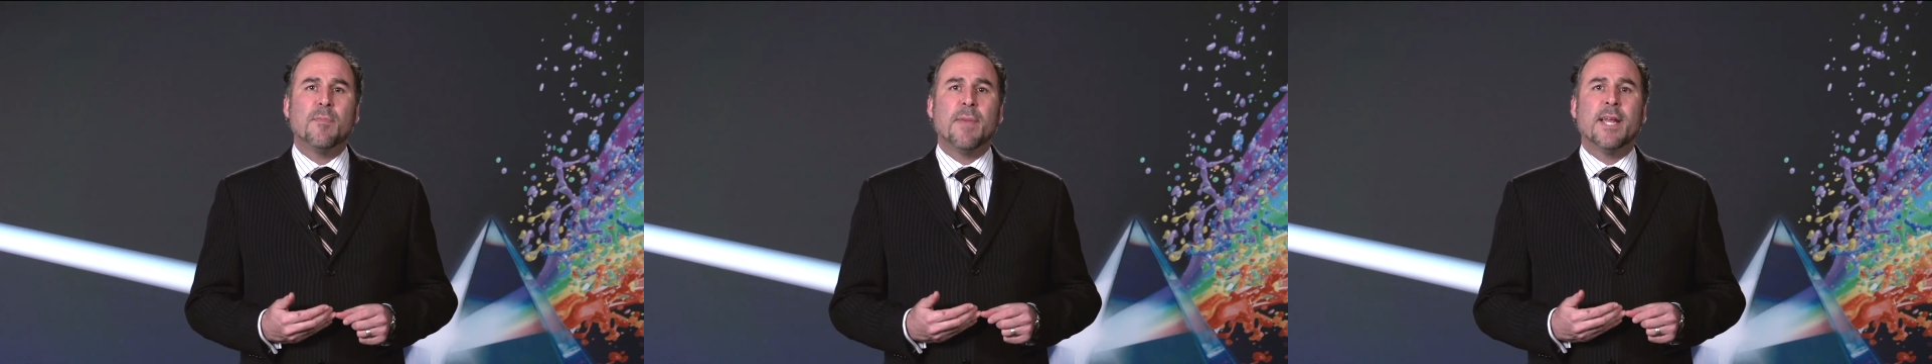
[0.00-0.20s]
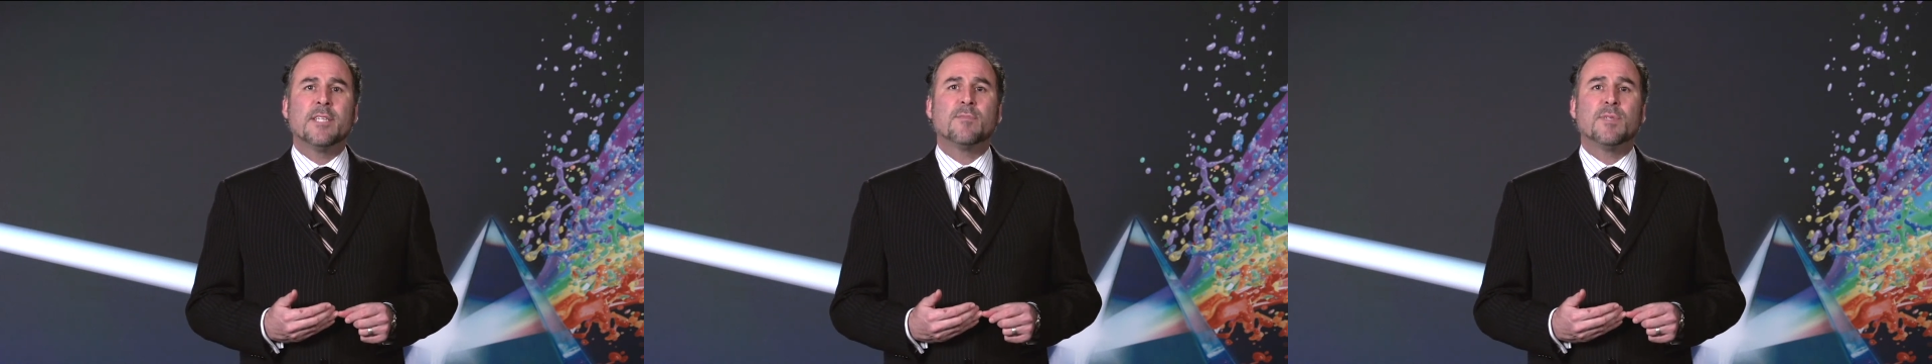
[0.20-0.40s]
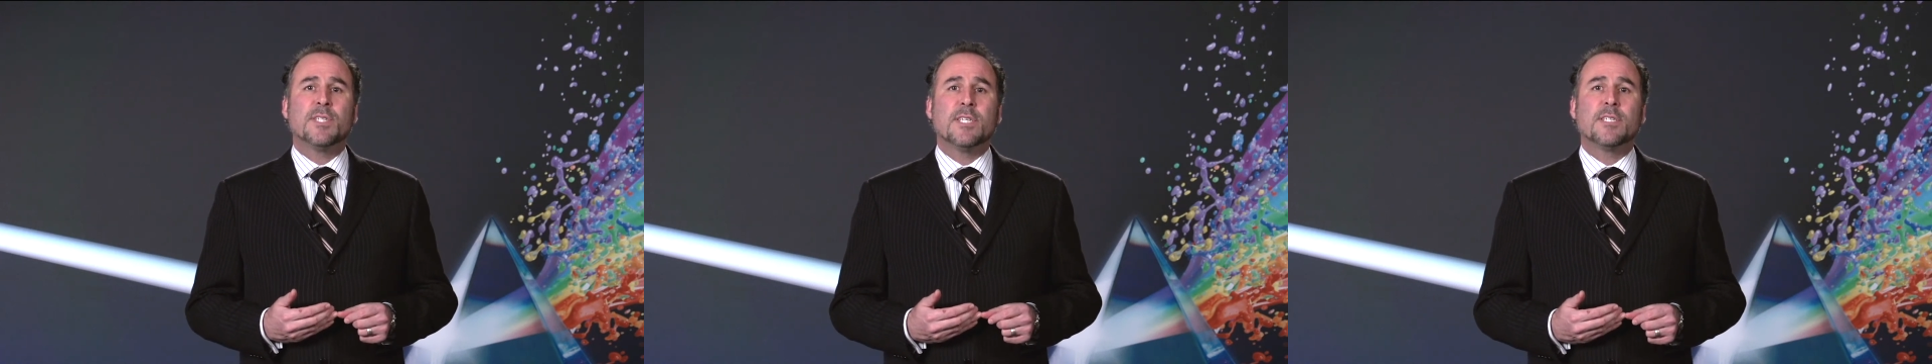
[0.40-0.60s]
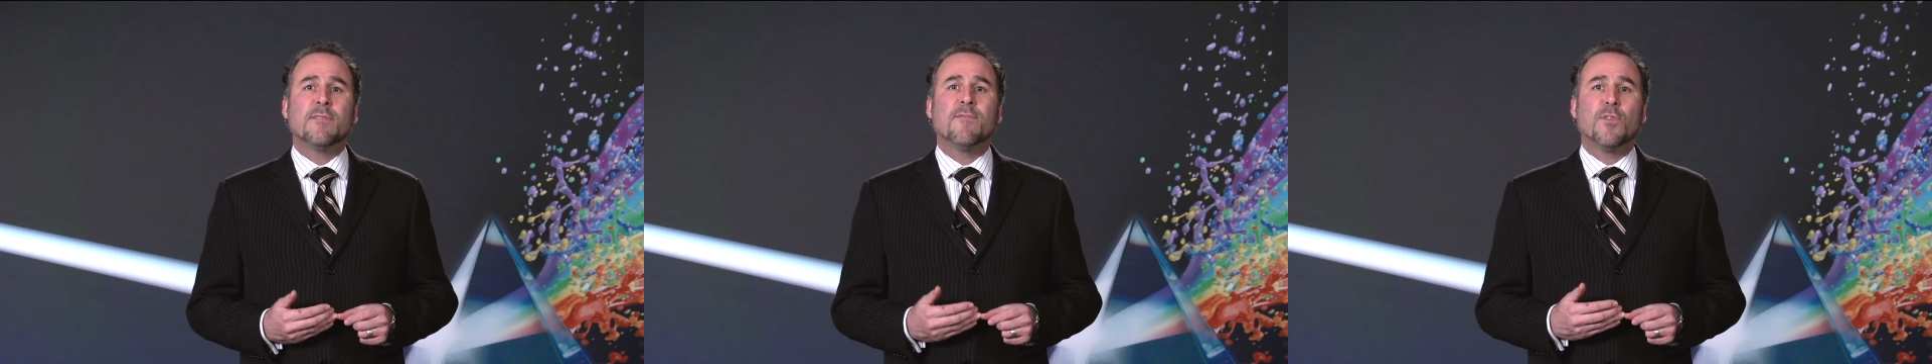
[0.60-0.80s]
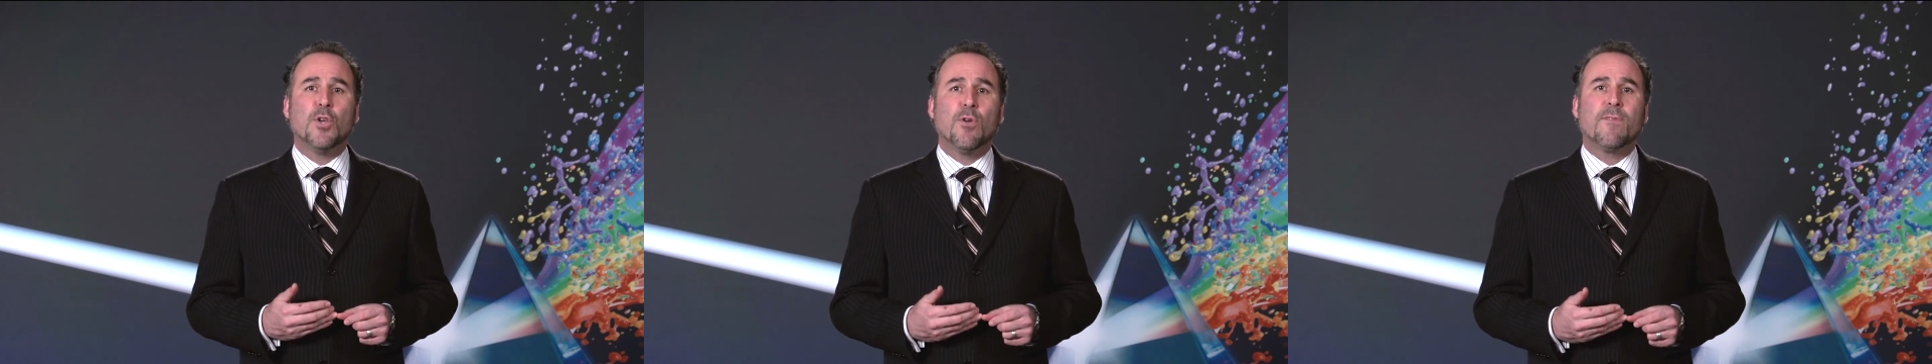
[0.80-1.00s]
management system
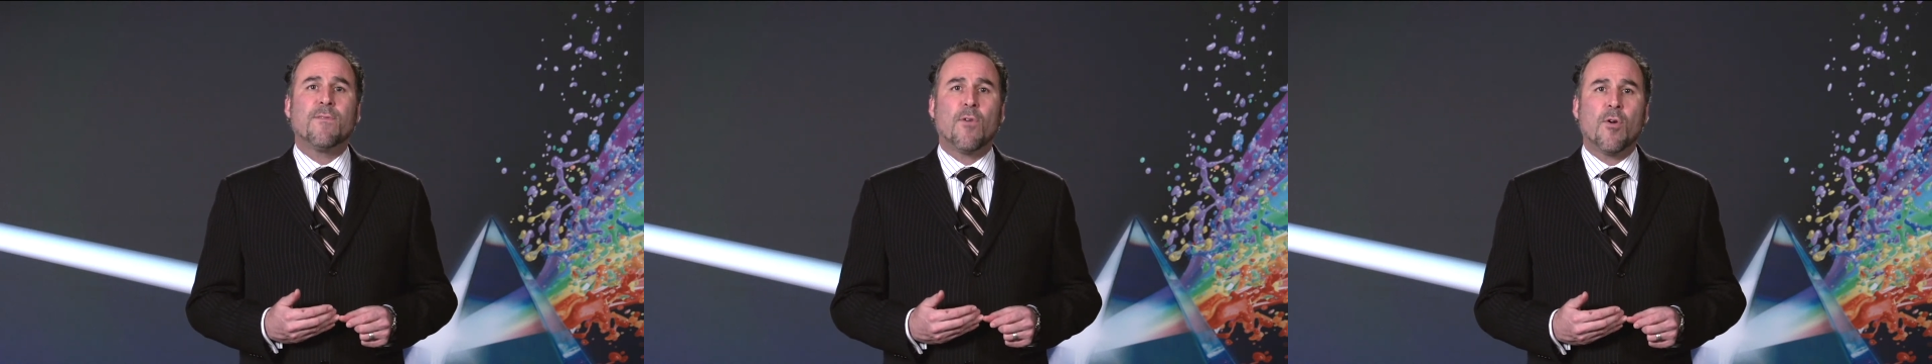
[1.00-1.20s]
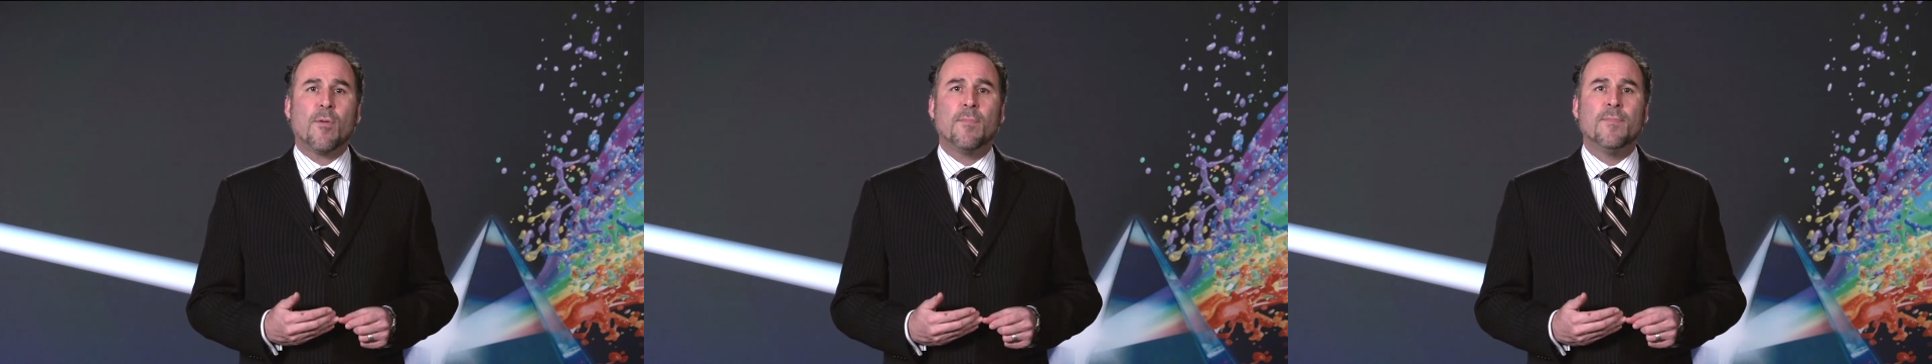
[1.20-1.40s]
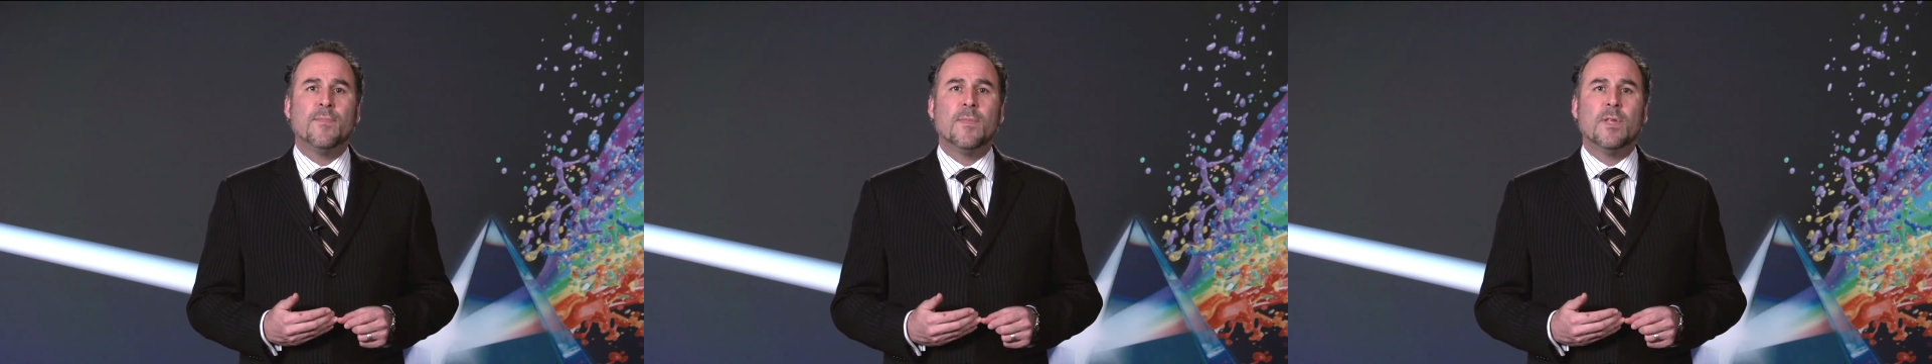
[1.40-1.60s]
for your firm.